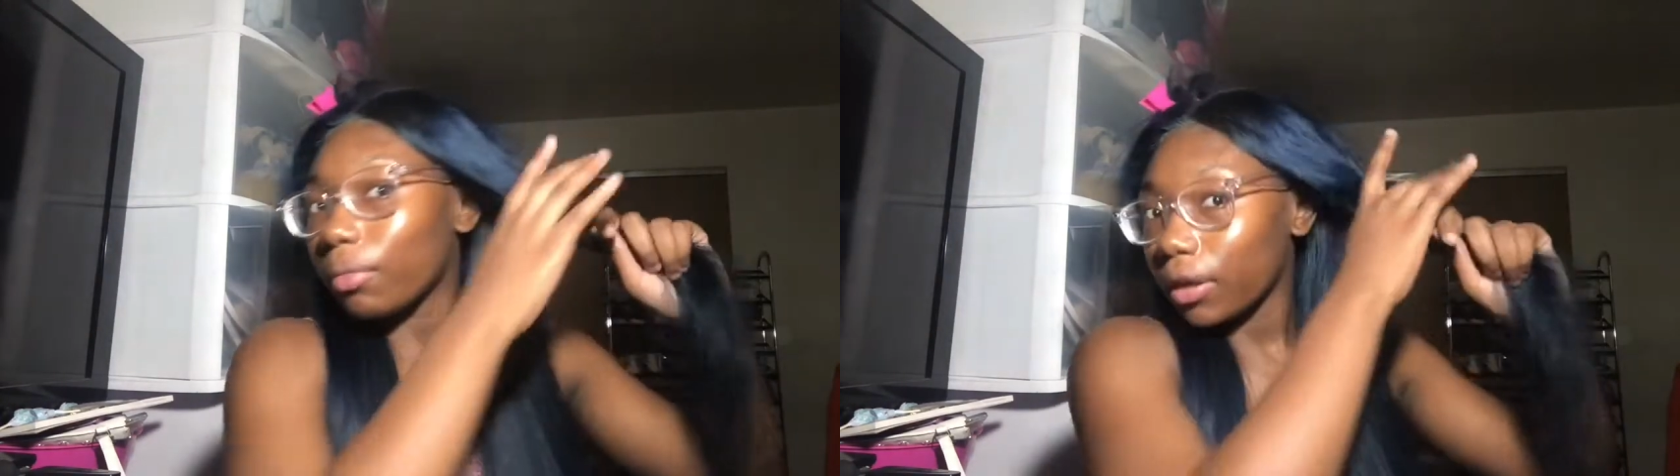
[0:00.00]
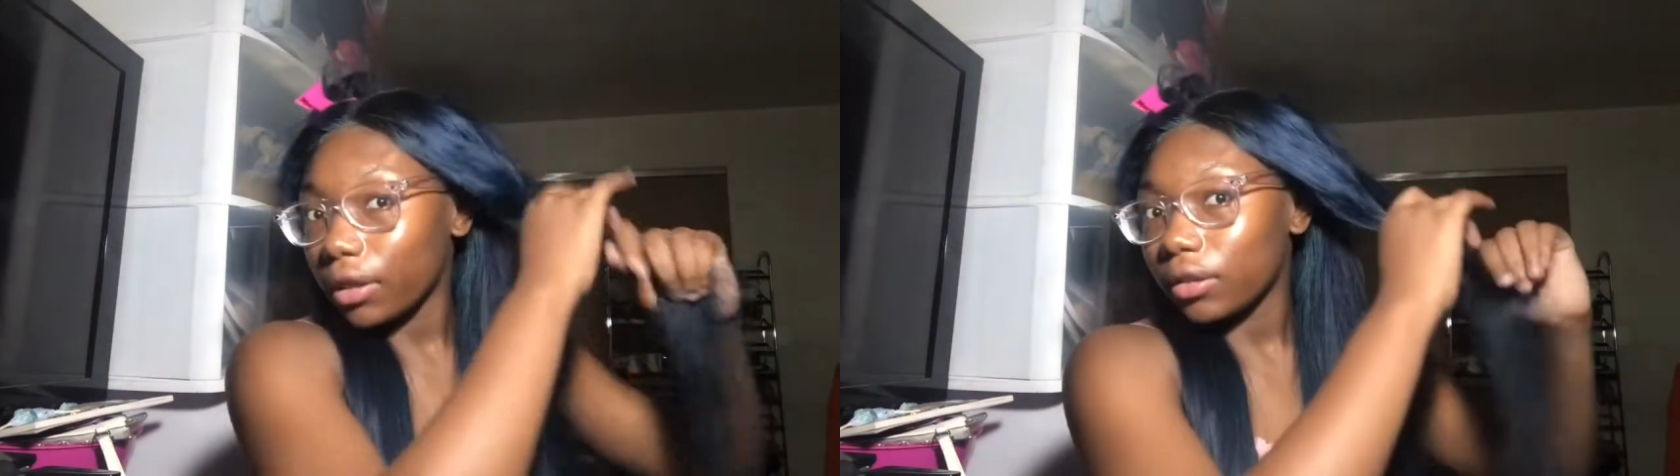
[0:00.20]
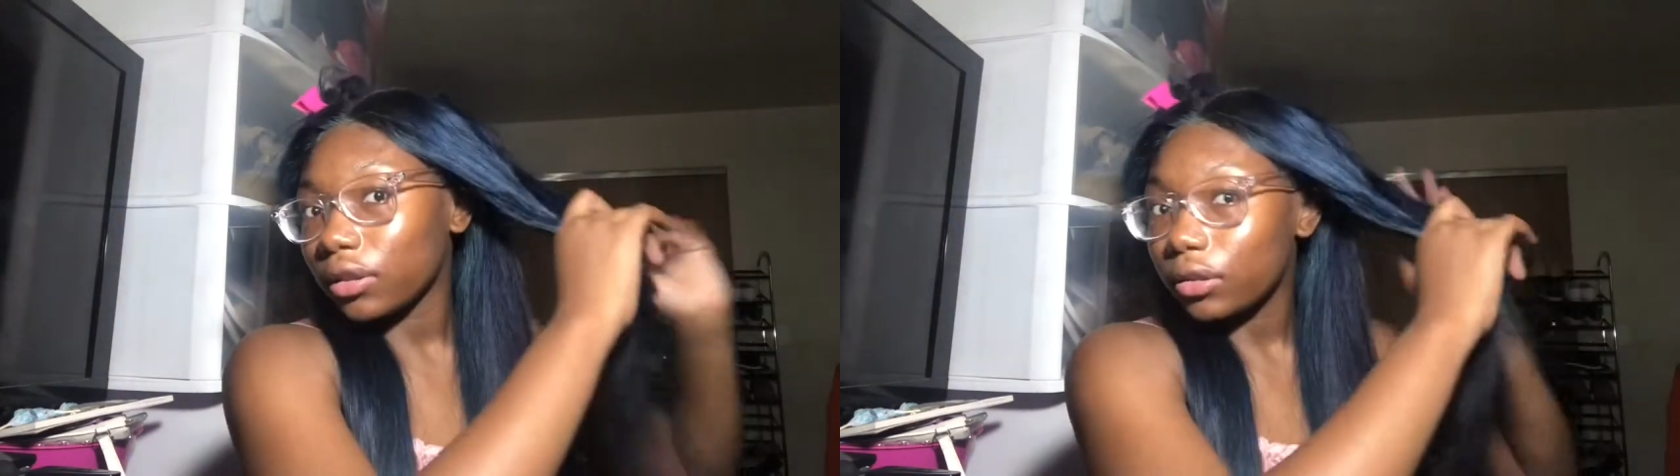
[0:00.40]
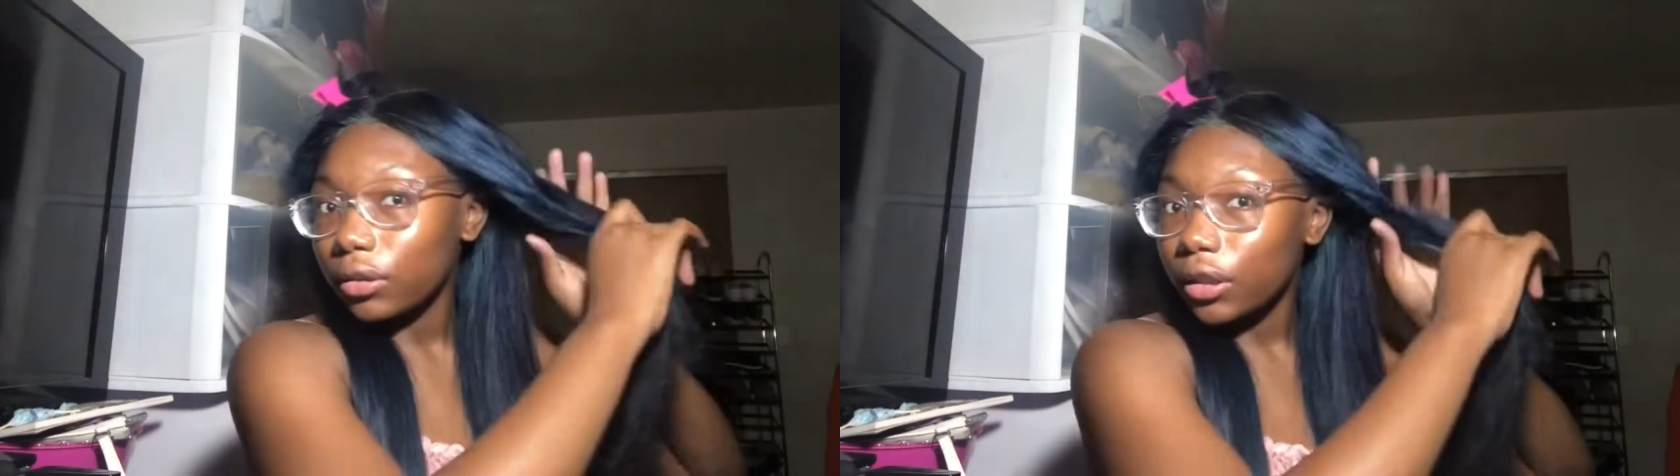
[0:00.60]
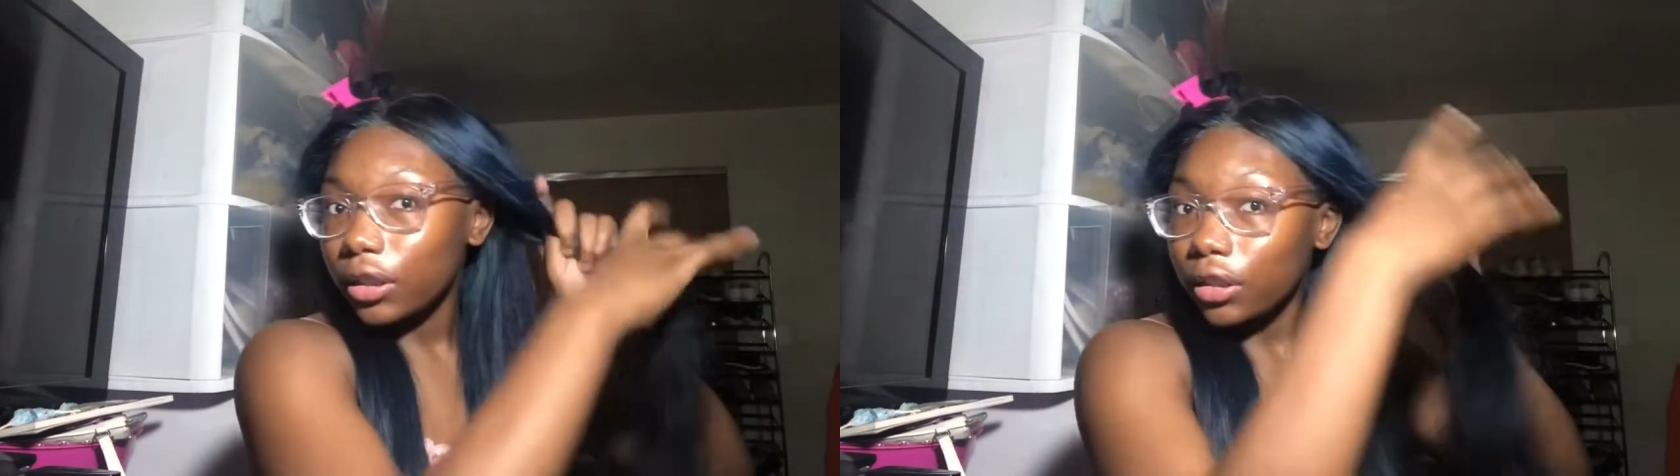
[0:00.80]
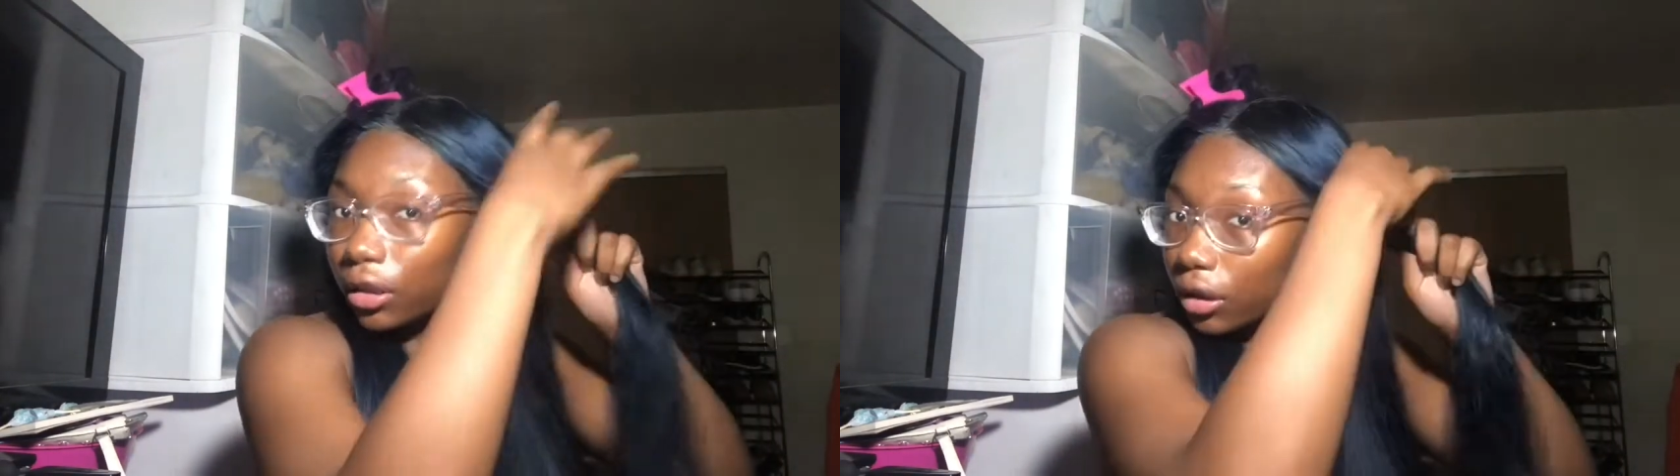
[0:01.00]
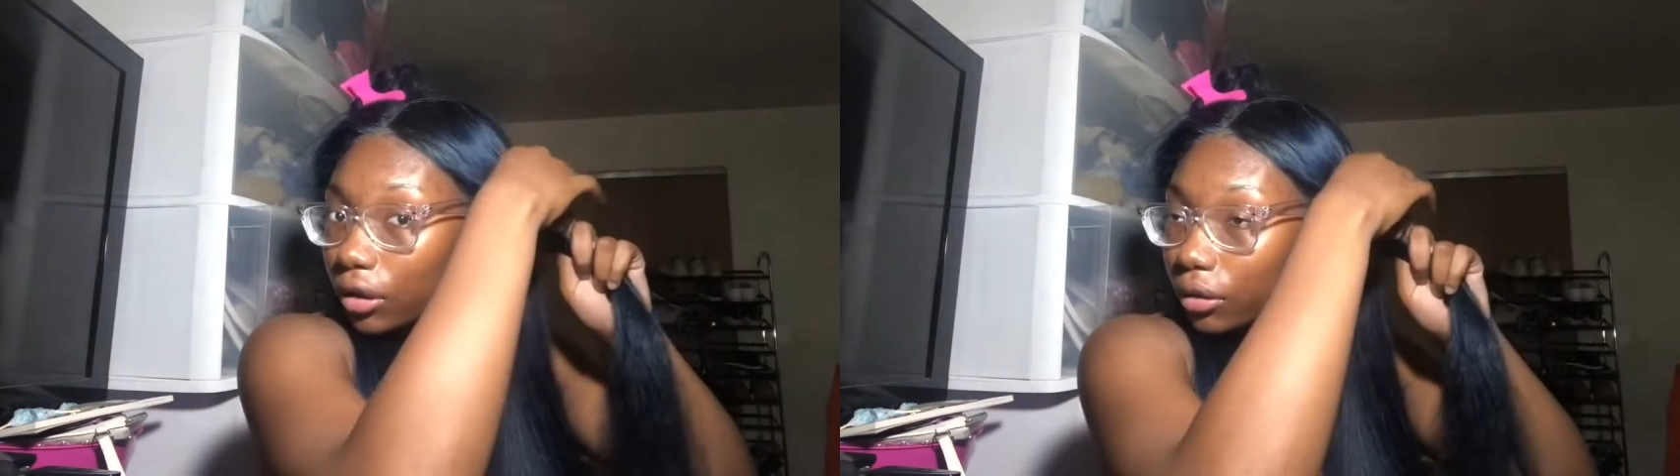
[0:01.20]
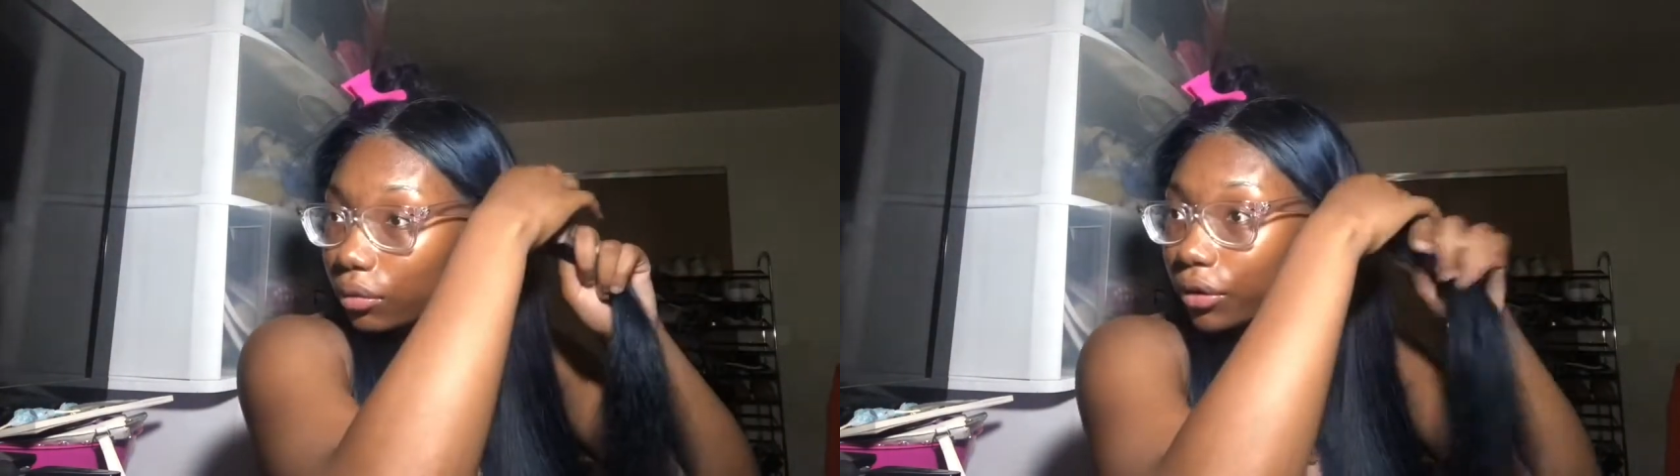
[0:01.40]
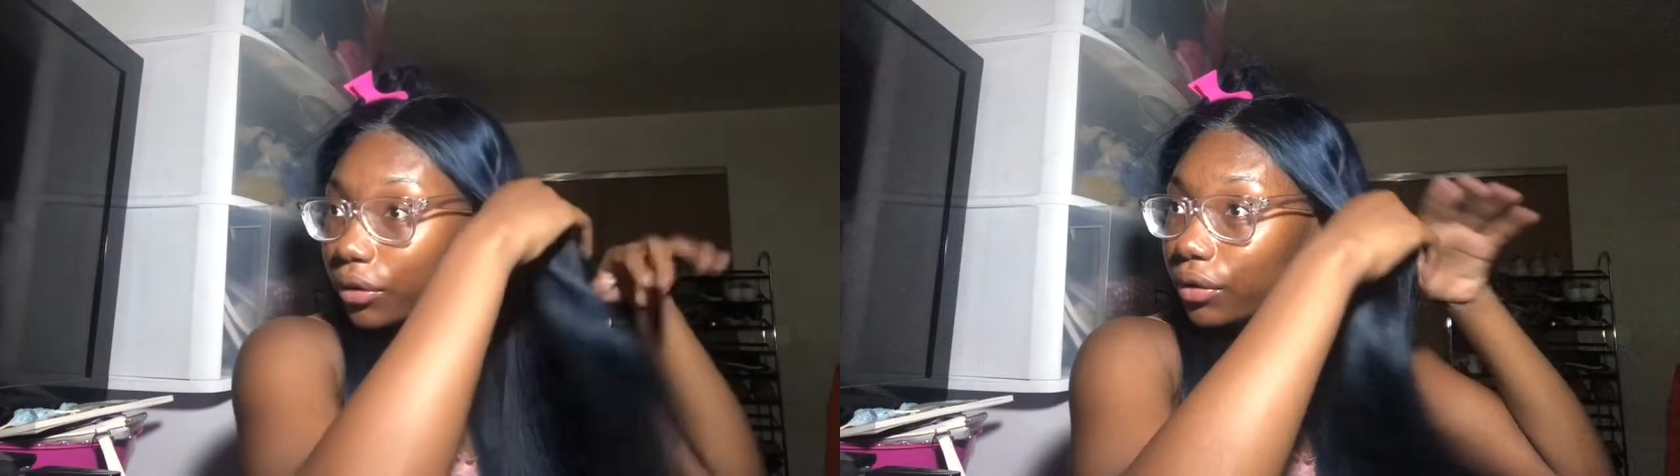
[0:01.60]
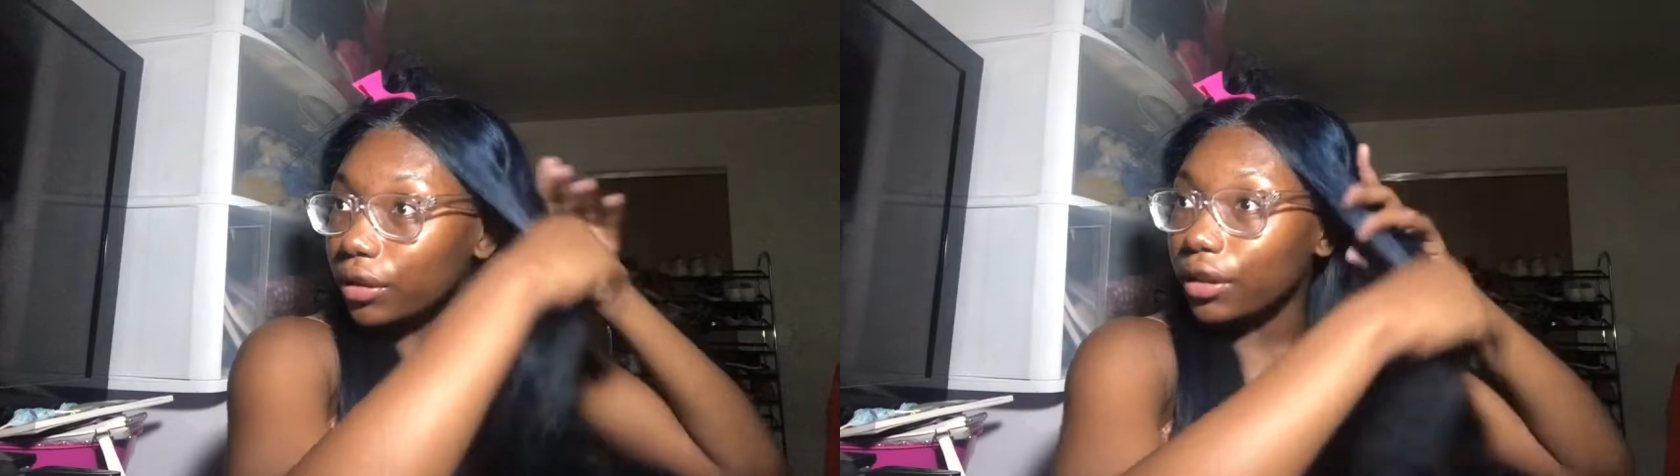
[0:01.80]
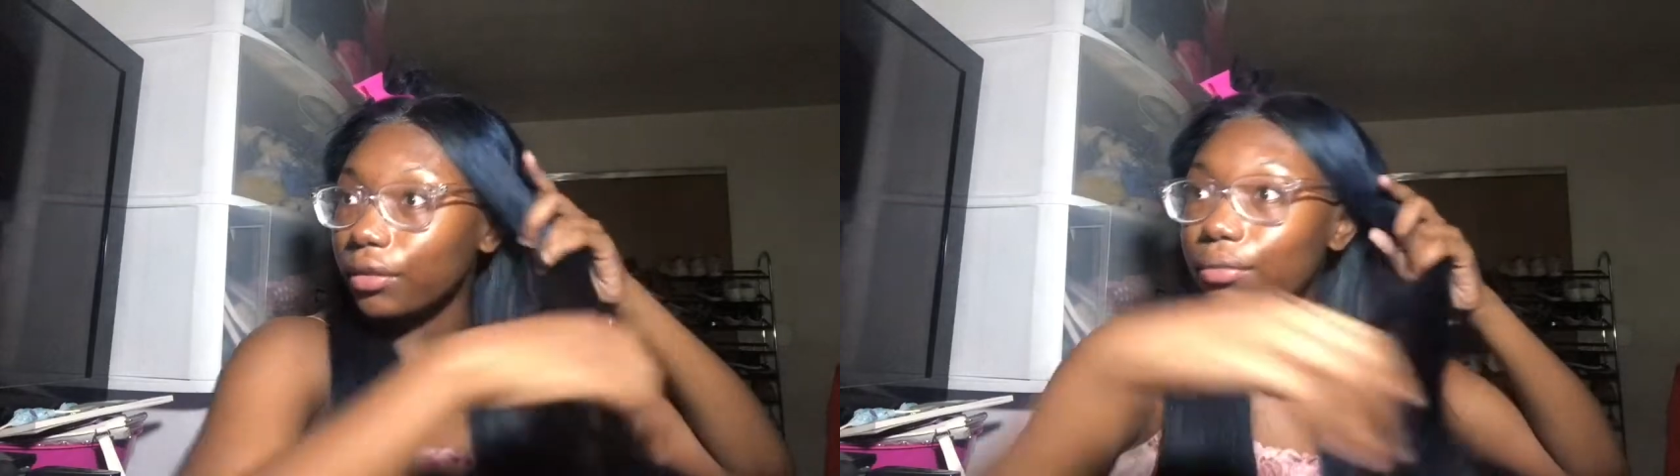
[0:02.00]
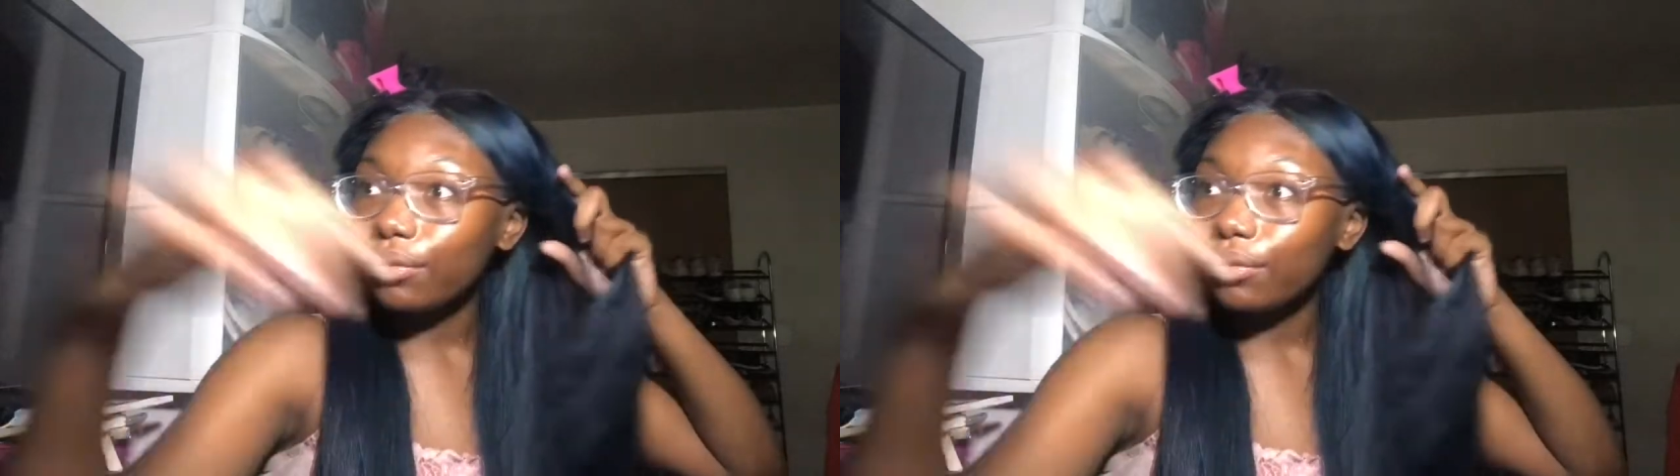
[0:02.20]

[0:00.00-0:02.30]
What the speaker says: But until then, we're gonna see.